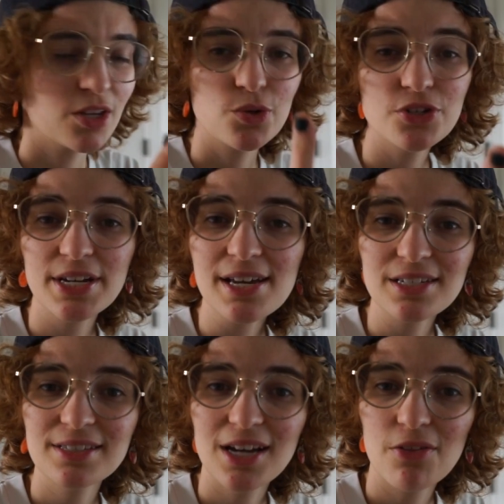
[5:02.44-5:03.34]
So as you guys
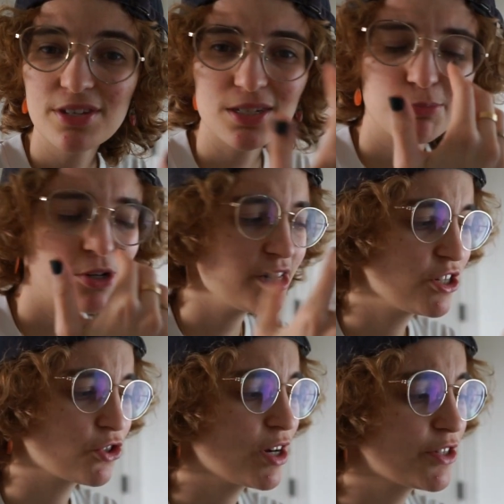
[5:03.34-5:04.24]
can tell, this is a pretty
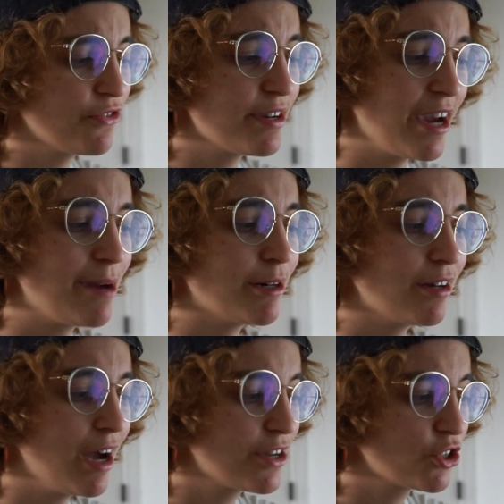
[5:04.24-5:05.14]
stress-free
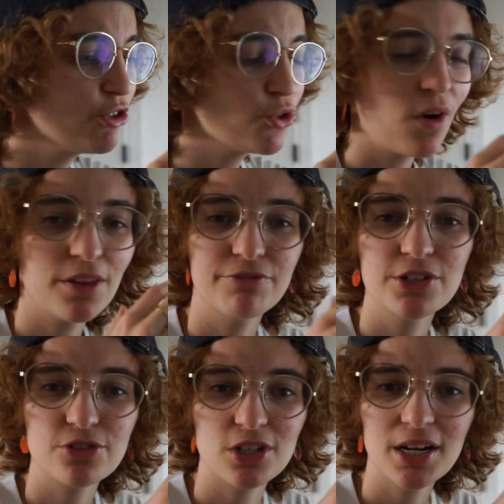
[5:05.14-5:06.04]
camera. I showed you all the
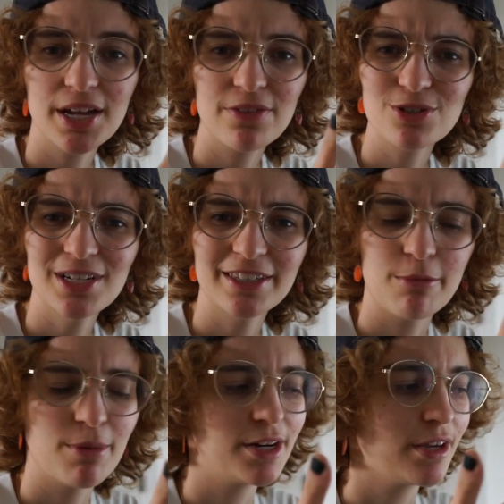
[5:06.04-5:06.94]
features on it, and there's not
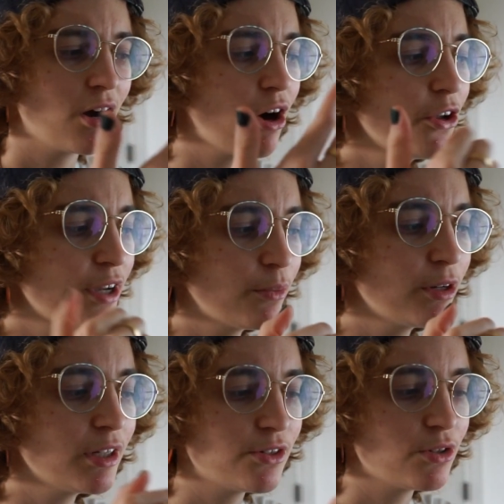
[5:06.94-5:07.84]
that many. All you can
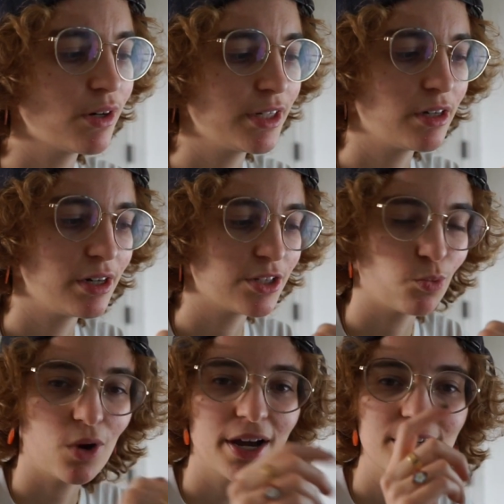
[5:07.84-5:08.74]
really do on here is
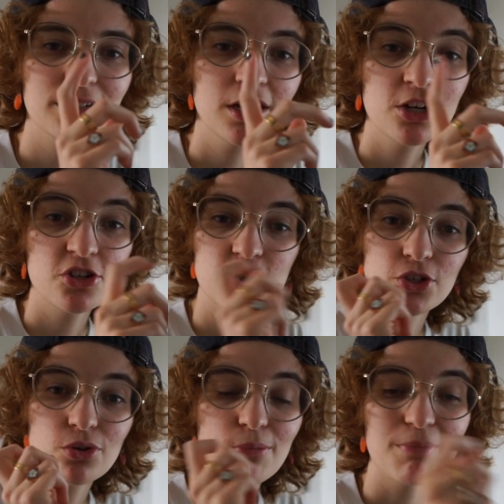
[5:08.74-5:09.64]
wind,
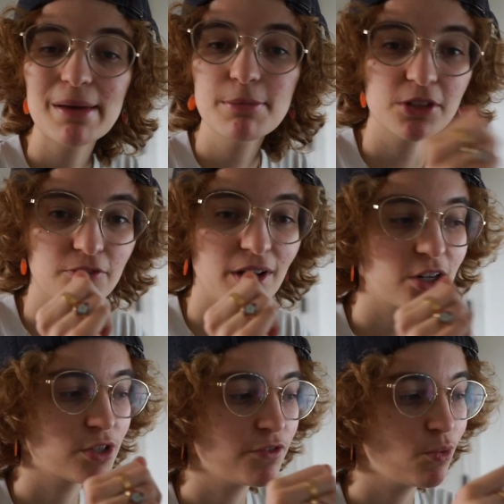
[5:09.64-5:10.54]
shoot, maybe put the
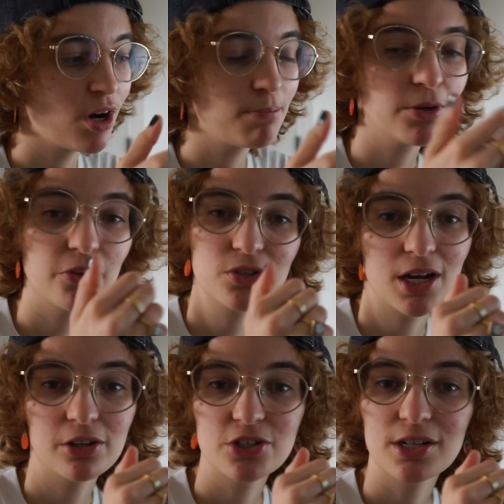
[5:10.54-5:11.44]
flash if you want, put those
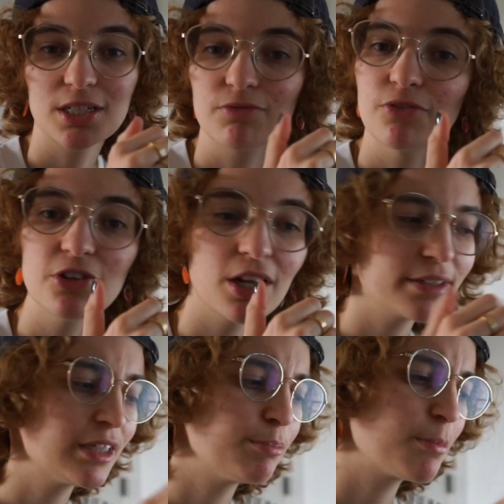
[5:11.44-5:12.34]
color gels if you feel
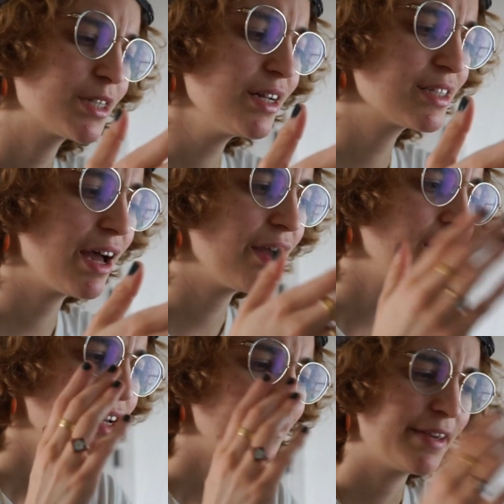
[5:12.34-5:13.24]
like it, but besides that,
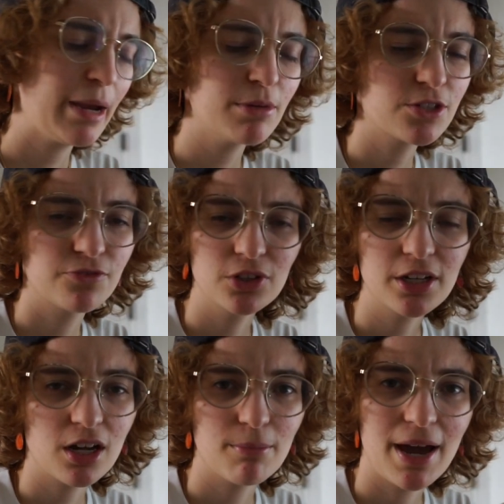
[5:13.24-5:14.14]
the camera is fully
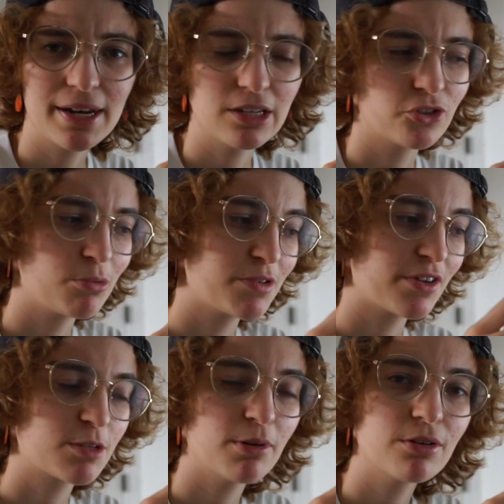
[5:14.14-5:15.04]
automatic in terms of
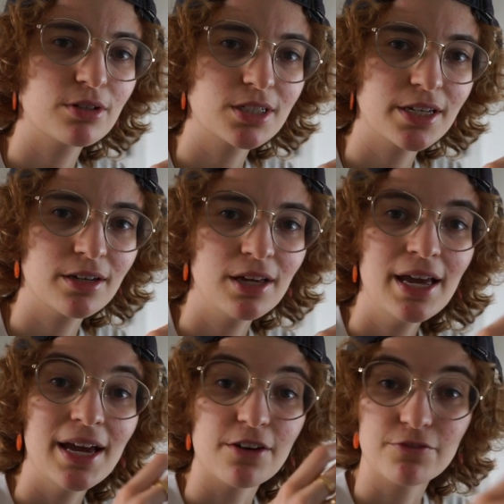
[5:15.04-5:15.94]
exposing
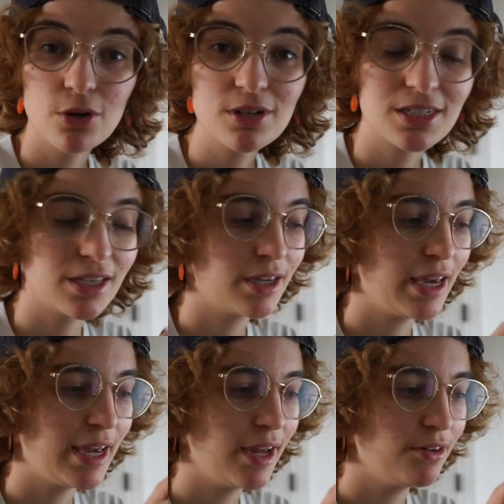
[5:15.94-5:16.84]
and
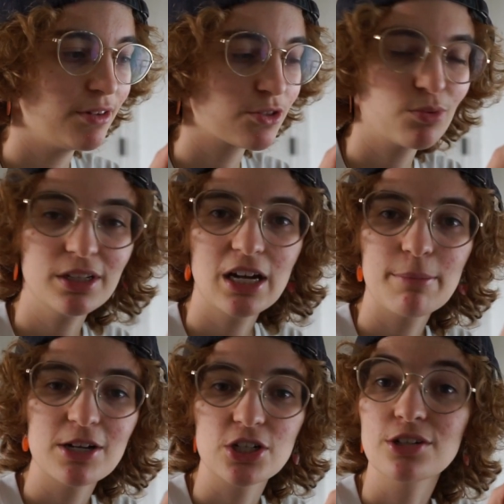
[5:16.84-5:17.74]
focusing, and there's really not
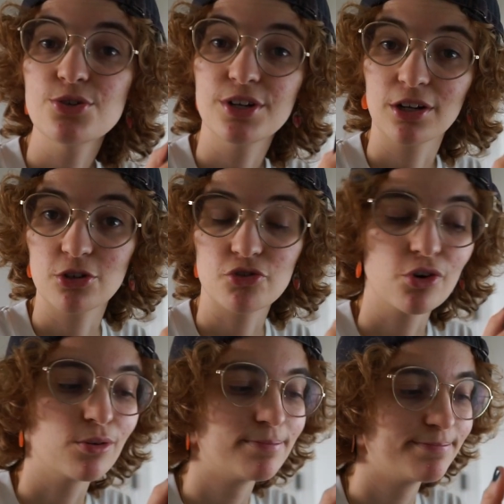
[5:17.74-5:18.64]
much else you can control.